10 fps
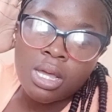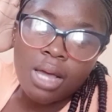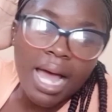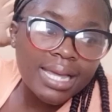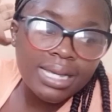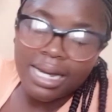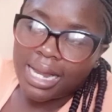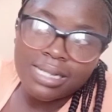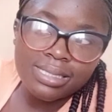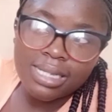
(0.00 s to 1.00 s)

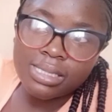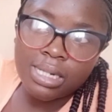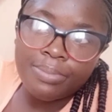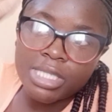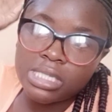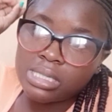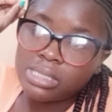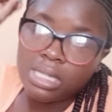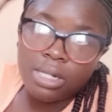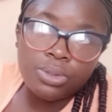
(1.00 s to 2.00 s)
eyeglasses. Let me just
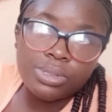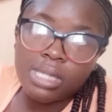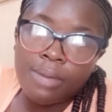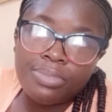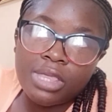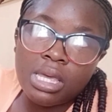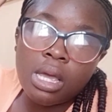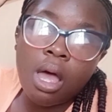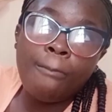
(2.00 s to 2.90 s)
tell you something.